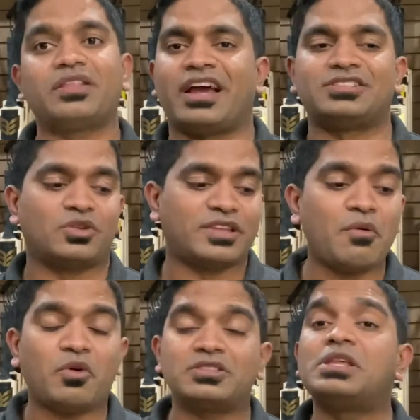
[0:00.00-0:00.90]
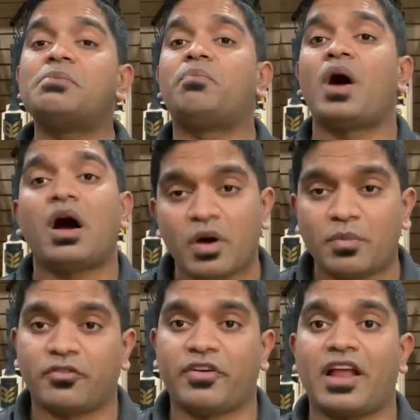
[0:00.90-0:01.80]
So that was the power
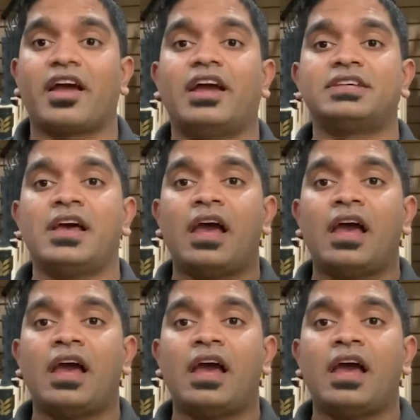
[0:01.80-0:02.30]
profile, guys.